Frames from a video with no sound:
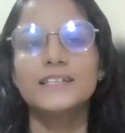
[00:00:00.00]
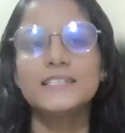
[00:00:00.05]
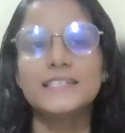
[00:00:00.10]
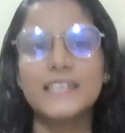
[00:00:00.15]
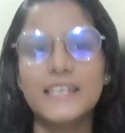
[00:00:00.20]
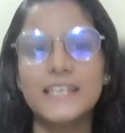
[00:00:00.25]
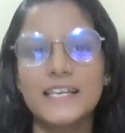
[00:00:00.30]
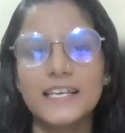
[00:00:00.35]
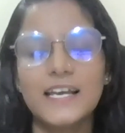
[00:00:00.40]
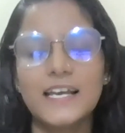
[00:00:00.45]

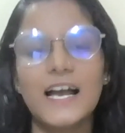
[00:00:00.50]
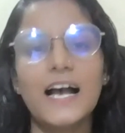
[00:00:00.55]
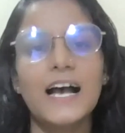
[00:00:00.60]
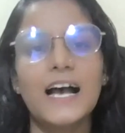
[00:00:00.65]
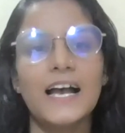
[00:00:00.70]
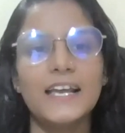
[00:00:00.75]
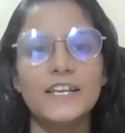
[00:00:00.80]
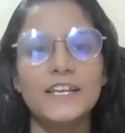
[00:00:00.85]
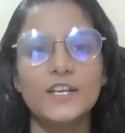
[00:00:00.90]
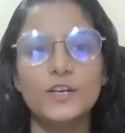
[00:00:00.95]
See,
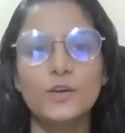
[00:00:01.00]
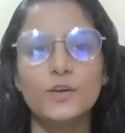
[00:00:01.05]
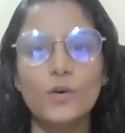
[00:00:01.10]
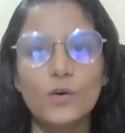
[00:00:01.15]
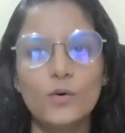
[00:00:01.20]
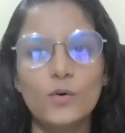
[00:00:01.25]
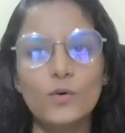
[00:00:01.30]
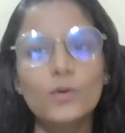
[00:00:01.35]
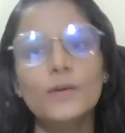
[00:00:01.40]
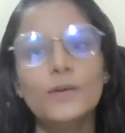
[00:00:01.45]
I
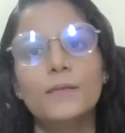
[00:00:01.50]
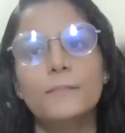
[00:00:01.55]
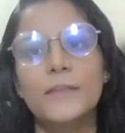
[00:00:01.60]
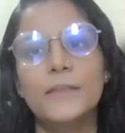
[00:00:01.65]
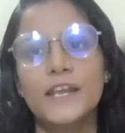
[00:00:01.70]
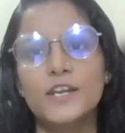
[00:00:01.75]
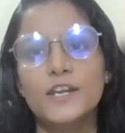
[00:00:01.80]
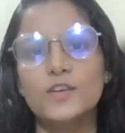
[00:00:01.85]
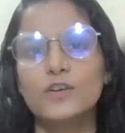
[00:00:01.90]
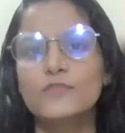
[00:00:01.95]
know
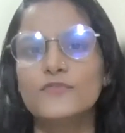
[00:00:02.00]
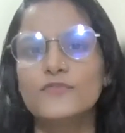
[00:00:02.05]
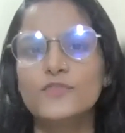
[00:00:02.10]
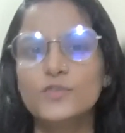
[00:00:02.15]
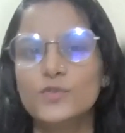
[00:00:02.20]
many of